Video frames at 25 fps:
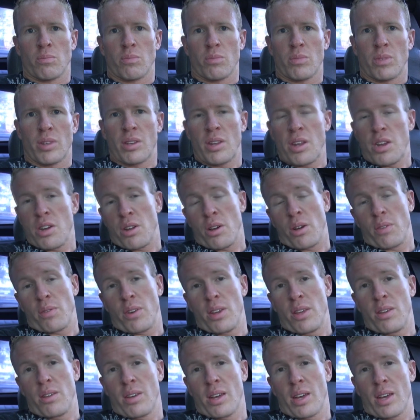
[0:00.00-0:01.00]
Didn't know if
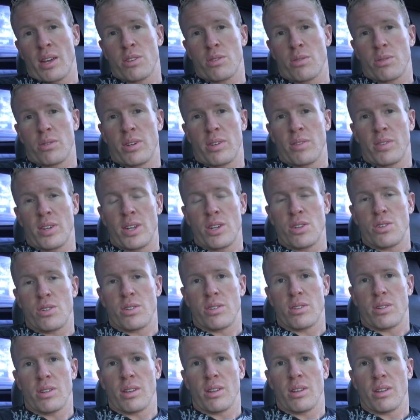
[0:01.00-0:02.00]
any of you guys were even
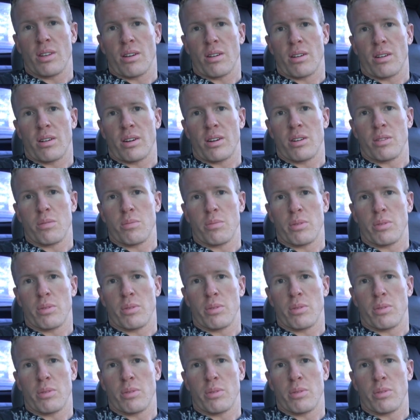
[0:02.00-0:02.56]
interested in the car,